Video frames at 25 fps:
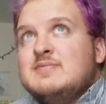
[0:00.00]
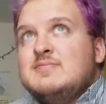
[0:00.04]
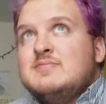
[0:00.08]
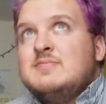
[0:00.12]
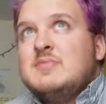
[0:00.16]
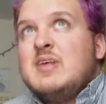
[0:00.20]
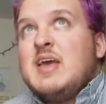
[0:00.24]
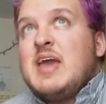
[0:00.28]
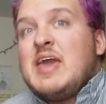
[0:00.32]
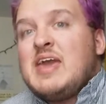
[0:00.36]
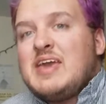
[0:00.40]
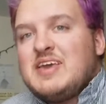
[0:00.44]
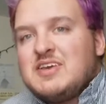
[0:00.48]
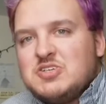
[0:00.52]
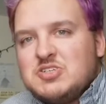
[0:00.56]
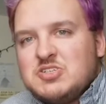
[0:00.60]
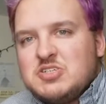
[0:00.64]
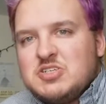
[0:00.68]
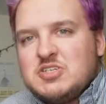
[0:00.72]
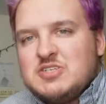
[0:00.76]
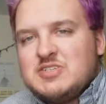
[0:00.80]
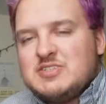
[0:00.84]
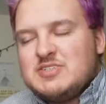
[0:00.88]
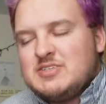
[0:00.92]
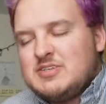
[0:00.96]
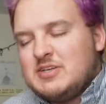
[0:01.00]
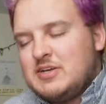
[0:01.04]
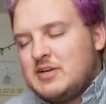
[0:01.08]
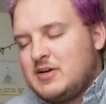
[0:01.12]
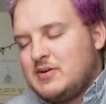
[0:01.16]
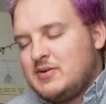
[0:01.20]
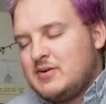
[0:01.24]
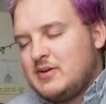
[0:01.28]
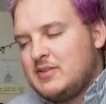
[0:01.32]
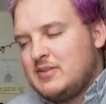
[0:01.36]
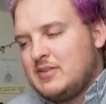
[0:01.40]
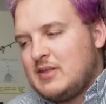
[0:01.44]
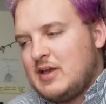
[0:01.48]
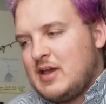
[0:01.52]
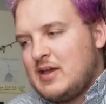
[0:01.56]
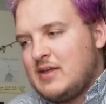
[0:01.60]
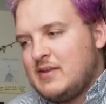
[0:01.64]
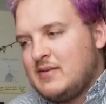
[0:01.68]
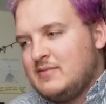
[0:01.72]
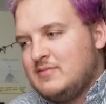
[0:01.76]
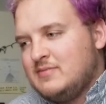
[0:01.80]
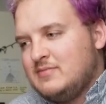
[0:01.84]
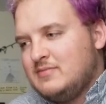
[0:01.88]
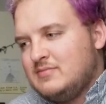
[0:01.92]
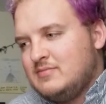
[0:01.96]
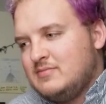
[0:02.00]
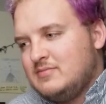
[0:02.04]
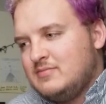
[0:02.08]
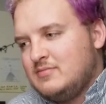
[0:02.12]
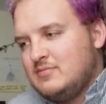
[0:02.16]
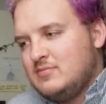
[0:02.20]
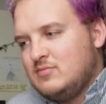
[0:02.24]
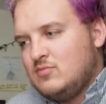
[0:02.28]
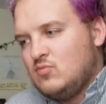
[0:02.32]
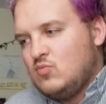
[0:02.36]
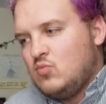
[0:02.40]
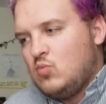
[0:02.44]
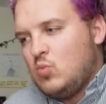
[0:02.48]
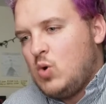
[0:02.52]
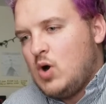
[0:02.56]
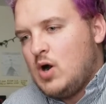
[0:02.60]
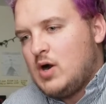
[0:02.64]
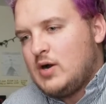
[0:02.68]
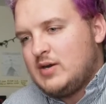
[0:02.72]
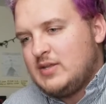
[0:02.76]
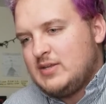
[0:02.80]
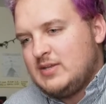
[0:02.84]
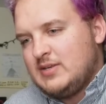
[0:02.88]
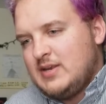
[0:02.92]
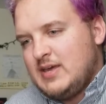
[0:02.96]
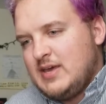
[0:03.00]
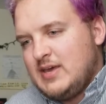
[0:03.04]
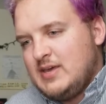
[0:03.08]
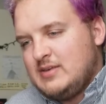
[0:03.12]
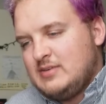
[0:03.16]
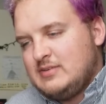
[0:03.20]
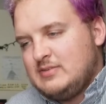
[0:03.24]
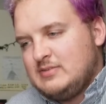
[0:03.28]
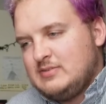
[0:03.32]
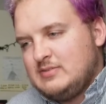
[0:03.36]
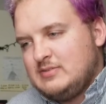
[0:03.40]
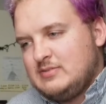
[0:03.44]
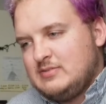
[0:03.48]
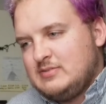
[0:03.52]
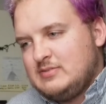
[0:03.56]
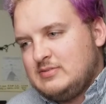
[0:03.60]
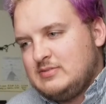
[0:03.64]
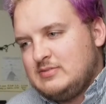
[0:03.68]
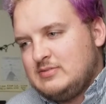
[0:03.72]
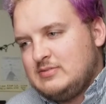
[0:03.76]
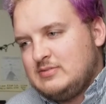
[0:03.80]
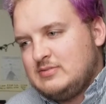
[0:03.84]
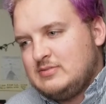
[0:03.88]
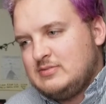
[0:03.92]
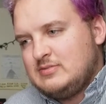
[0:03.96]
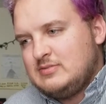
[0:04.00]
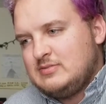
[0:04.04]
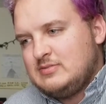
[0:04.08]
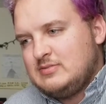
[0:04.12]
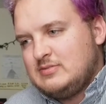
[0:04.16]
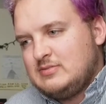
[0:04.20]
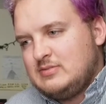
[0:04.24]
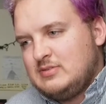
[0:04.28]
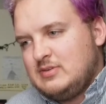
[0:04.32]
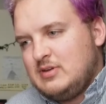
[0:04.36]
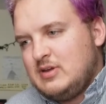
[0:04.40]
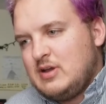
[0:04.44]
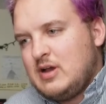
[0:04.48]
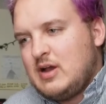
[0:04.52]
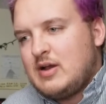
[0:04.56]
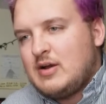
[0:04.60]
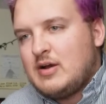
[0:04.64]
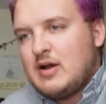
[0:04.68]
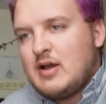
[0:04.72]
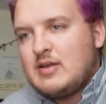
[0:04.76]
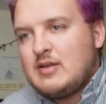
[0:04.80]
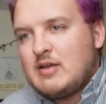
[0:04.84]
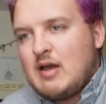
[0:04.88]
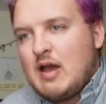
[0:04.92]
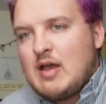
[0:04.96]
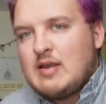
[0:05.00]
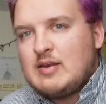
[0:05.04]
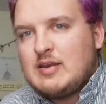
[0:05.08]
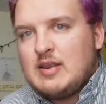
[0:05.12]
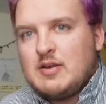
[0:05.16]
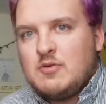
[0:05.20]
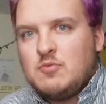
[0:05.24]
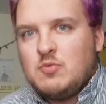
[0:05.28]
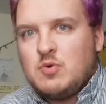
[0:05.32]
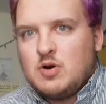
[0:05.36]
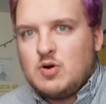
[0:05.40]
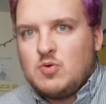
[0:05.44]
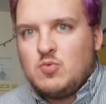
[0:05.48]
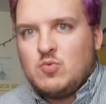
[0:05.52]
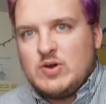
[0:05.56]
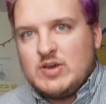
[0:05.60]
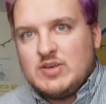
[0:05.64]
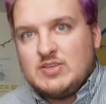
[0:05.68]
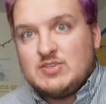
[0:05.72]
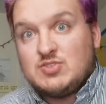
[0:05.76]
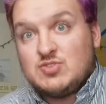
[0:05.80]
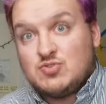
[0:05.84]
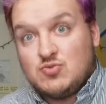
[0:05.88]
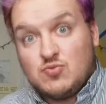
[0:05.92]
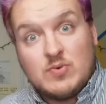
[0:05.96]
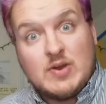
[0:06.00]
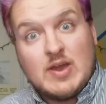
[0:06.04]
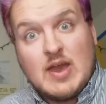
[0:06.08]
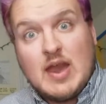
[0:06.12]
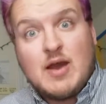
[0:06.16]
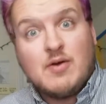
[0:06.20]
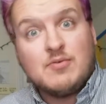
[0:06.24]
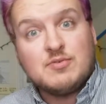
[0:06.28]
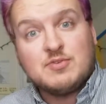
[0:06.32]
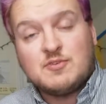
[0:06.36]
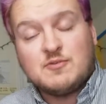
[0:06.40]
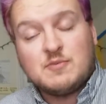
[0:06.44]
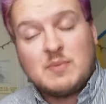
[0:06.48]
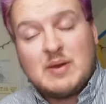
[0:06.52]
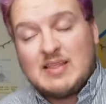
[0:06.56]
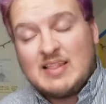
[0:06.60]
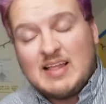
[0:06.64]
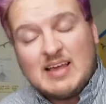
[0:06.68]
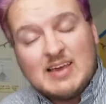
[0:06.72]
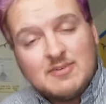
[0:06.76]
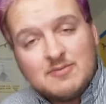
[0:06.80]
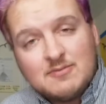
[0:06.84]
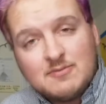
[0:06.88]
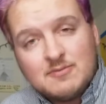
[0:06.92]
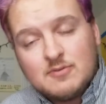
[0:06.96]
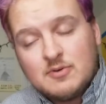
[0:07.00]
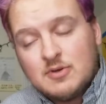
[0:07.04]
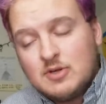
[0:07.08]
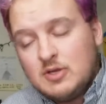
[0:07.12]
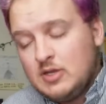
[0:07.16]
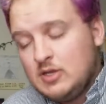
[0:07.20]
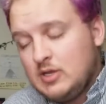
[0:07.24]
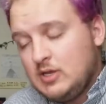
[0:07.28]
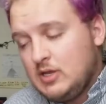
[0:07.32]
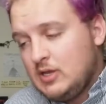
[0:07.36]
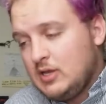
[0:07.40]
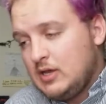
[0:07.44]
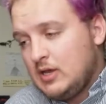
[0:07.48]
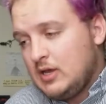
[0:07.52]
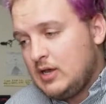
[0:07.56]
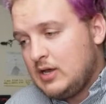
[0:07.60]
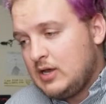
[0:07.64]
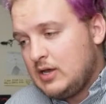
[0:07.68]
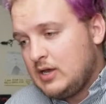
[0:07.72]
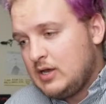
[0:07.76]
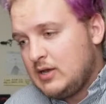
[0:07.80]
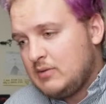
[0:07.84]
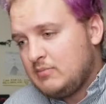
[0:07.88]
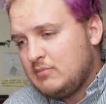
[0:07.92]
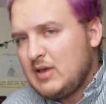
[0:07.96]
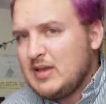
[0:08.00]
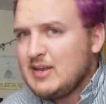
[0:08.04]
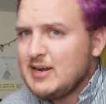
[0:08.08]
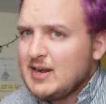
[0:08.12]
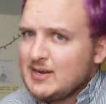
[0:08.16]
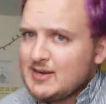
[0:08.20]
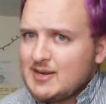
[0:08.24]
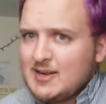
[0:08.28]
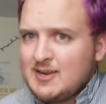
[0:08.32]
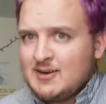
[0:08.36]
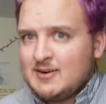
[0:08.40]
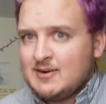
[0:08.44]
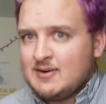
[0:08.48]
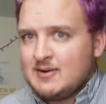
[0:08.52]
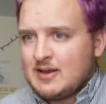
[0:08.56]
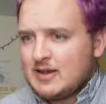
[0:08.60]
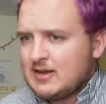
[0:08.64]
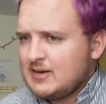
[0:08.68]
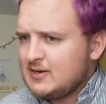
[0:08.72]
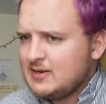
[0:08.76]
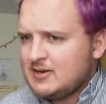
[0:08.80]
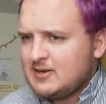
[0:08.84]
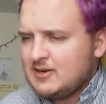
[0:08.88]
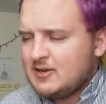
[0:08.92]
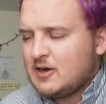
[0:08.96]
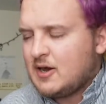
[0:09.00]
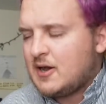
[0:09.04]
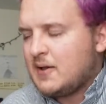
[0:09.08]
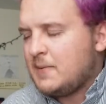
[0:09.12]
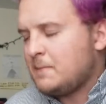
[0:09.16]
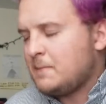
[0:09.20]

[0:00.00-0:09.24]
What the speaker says: anxious. I wanted it. I didn't want to waste 3 hours of my life, and I didn't. I did not.